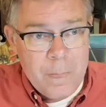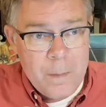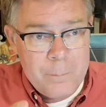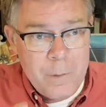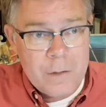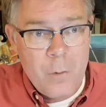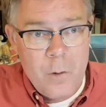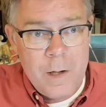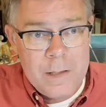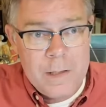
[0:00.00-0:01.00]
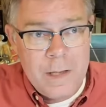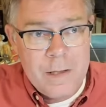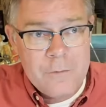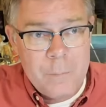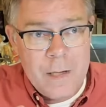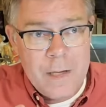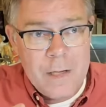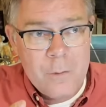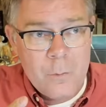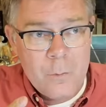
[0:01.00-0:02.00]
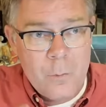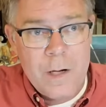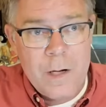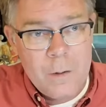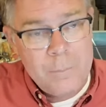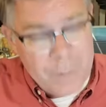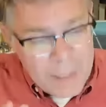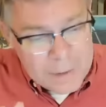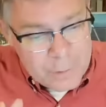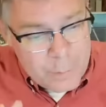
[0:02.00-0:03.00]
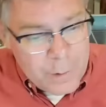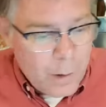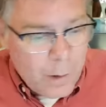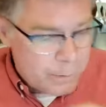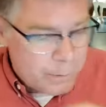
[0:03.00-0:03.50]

Bitcoin as being real. I could be wrong.